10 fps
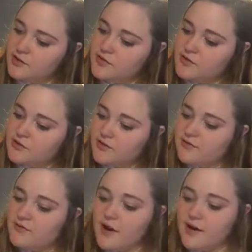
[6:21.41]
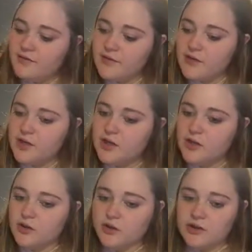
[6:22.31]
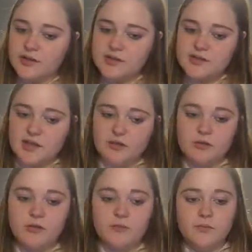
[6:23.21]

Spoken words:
to the 5E learning cycle.